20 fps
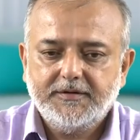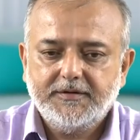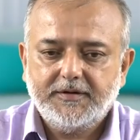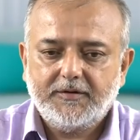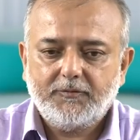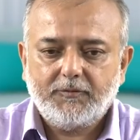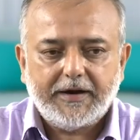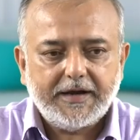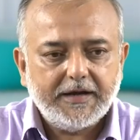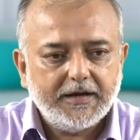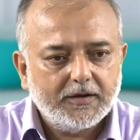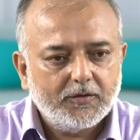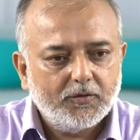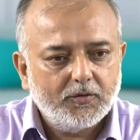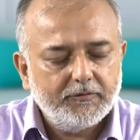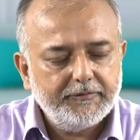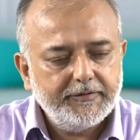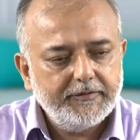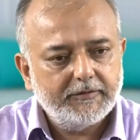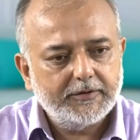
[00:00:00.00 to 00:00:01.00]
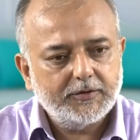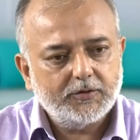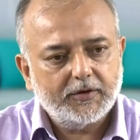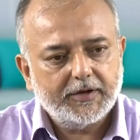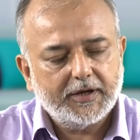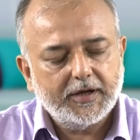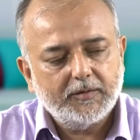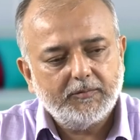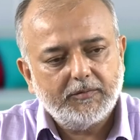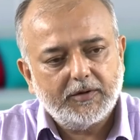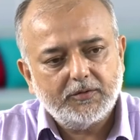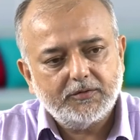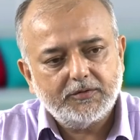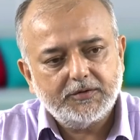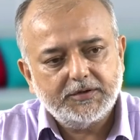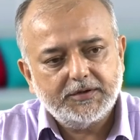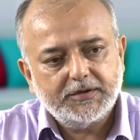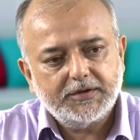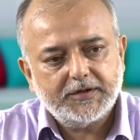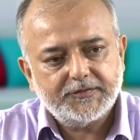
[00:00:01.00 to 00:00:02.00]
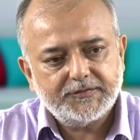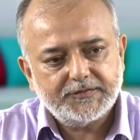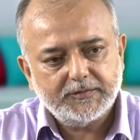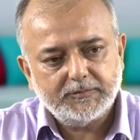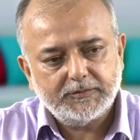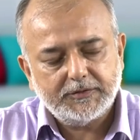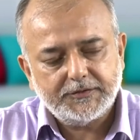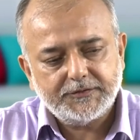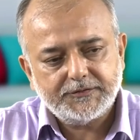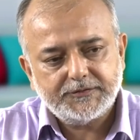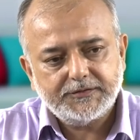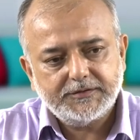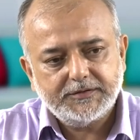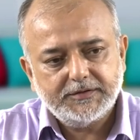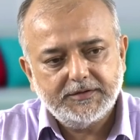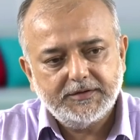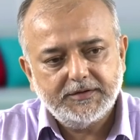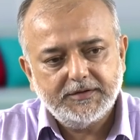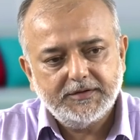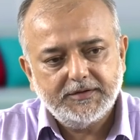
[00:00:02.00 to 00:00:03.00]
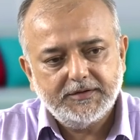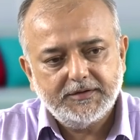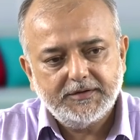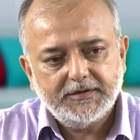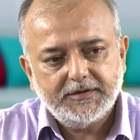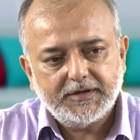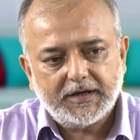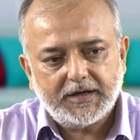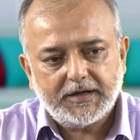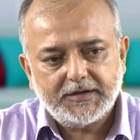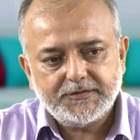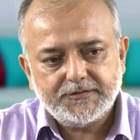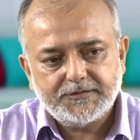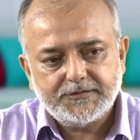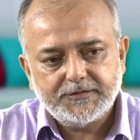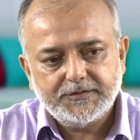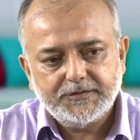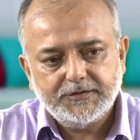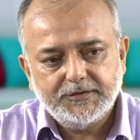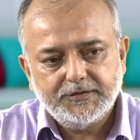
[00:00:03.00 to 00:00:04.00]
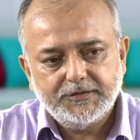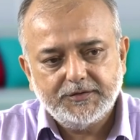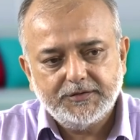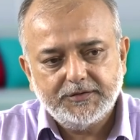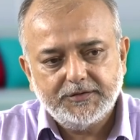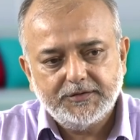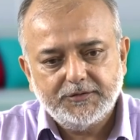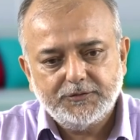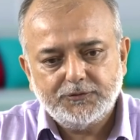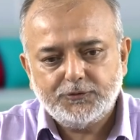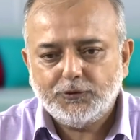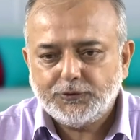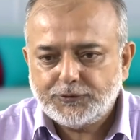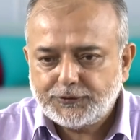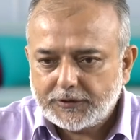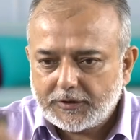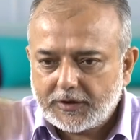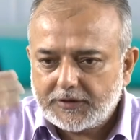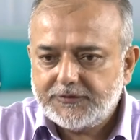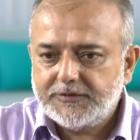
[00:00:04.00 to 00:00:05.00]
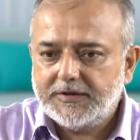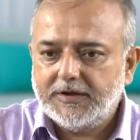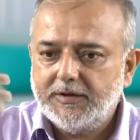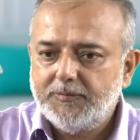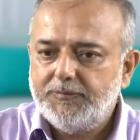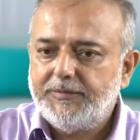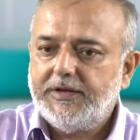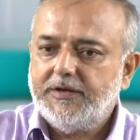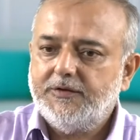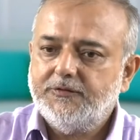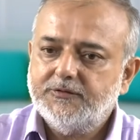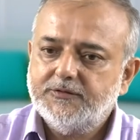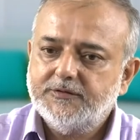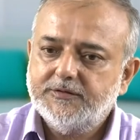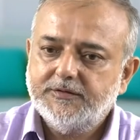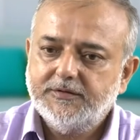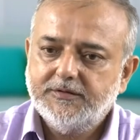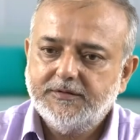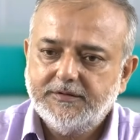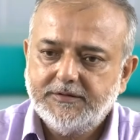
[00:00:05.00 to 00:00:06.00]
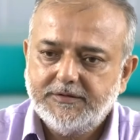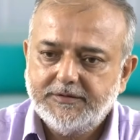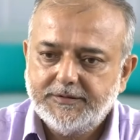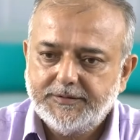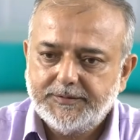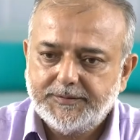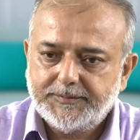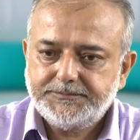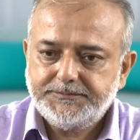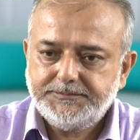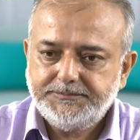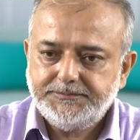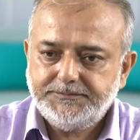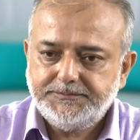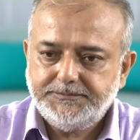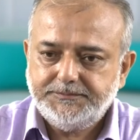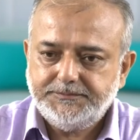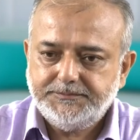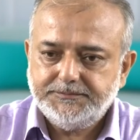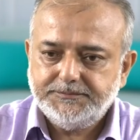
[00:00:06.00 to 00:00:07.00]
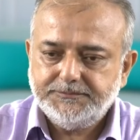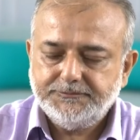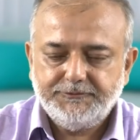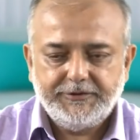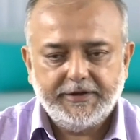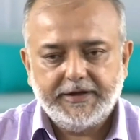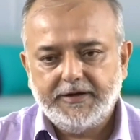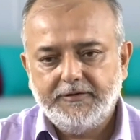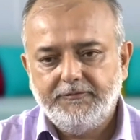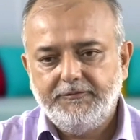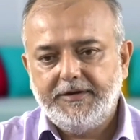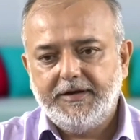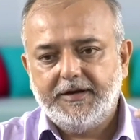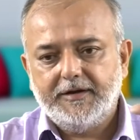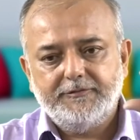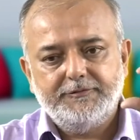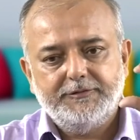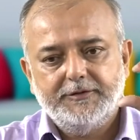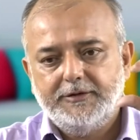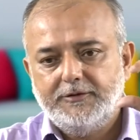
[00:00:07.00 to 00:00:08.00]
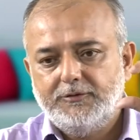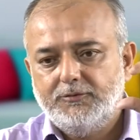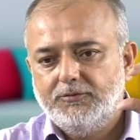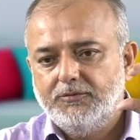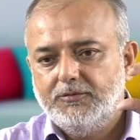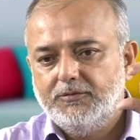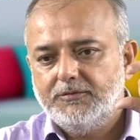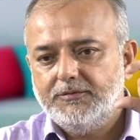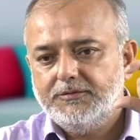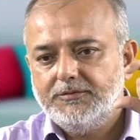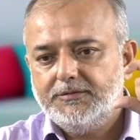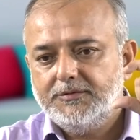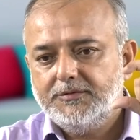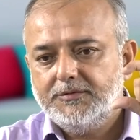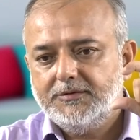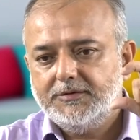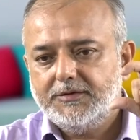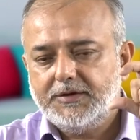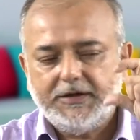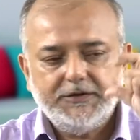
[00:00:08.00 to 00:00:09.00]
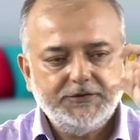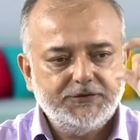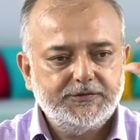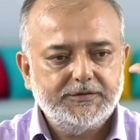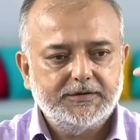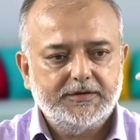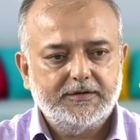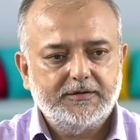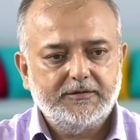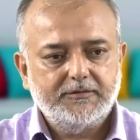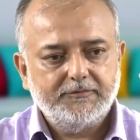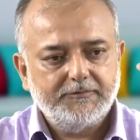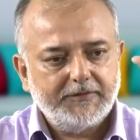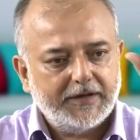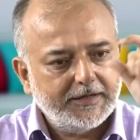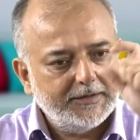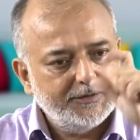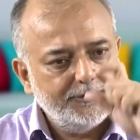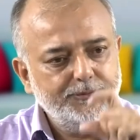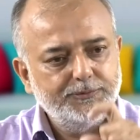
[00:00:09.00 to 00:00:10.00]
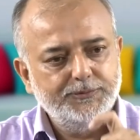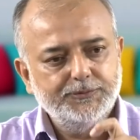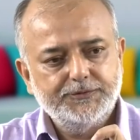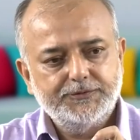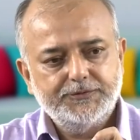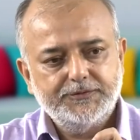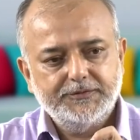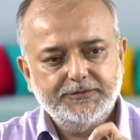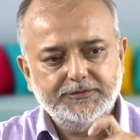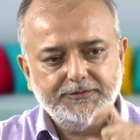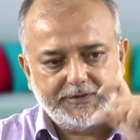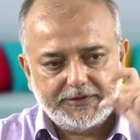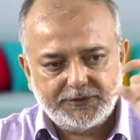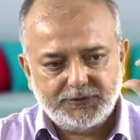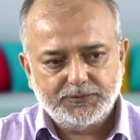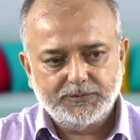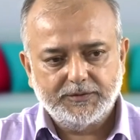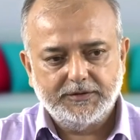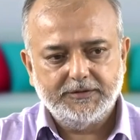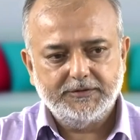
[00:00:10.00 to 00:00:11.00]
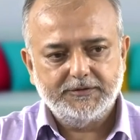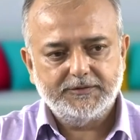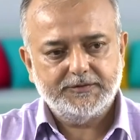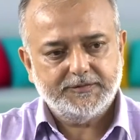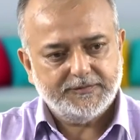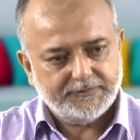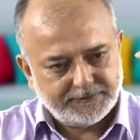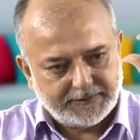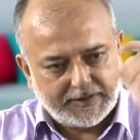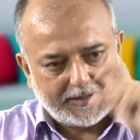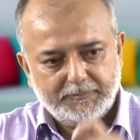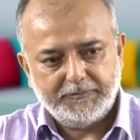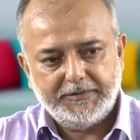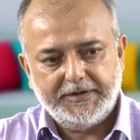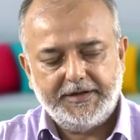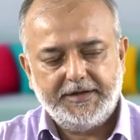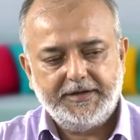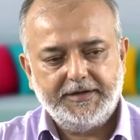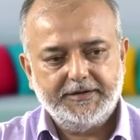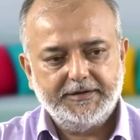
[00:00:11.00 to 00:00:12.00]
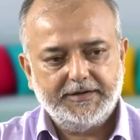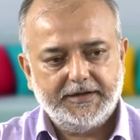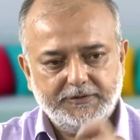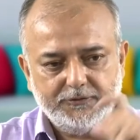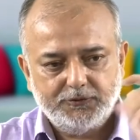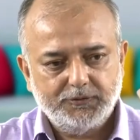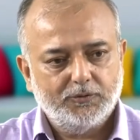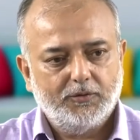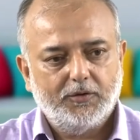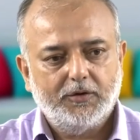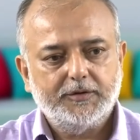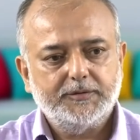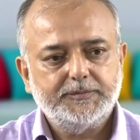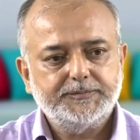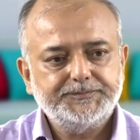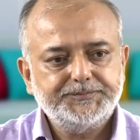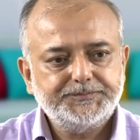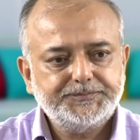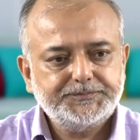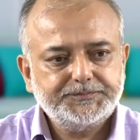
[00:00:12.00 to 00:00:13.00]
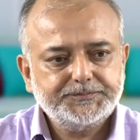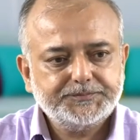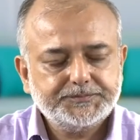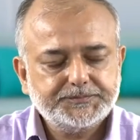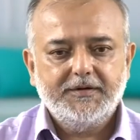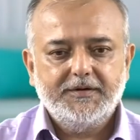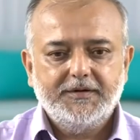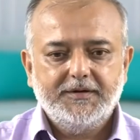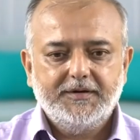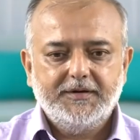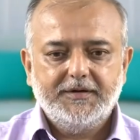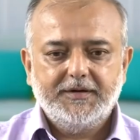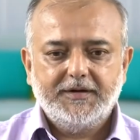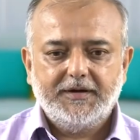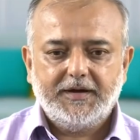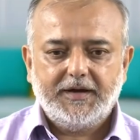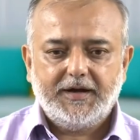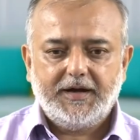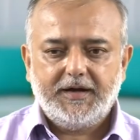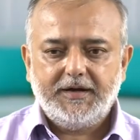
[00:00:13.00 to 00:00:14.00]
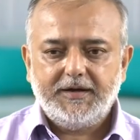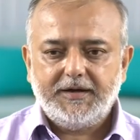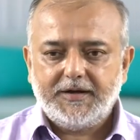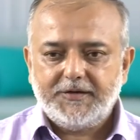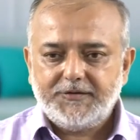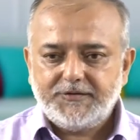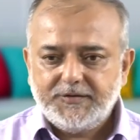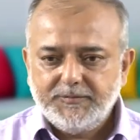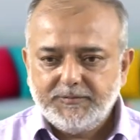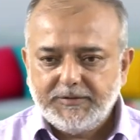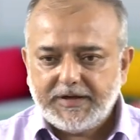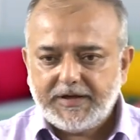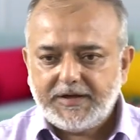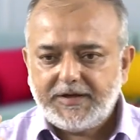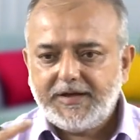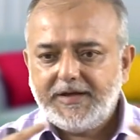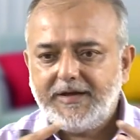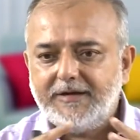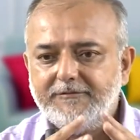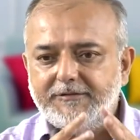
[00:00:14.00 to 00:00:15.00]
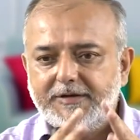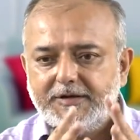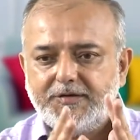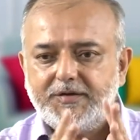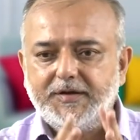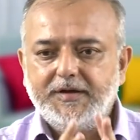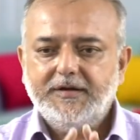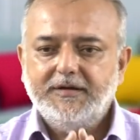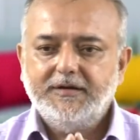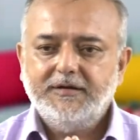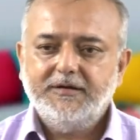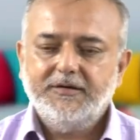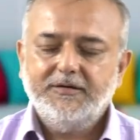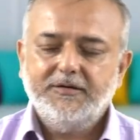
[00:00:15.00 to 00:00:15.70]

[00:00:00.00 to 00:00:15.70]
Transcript: a while ago we were talking about customers as sociological beings wherein we refer to culture, values, rituals, family and so on. And assimilating everything,